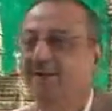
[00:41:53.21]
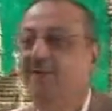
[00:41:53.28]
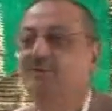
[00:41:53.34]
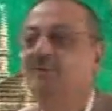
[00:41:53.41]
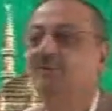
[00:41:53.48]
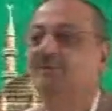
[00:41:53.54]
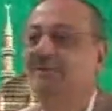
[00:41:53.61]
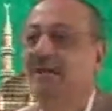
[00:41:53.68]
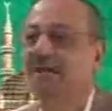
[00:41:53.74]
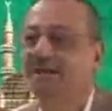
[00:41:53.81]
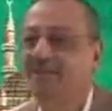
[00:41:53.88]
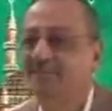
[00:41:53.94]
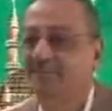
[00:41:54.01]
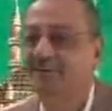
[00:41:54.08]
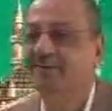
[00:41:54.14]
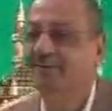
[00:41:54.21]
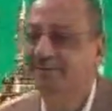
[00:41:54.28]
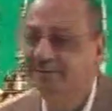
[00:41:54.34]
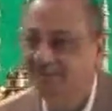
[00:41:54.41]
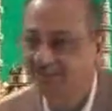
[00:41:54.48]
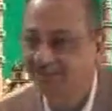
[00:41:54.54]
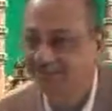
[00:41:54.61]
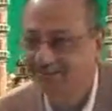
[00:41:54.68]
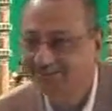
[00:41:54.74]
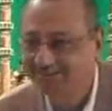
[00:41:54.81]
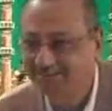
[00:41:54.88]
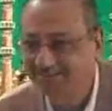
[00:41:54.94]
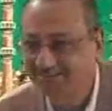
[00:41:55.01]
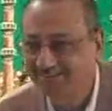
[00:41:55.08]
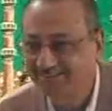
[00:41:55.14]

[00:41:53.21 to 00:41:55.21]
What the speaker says: To stand up and teach others.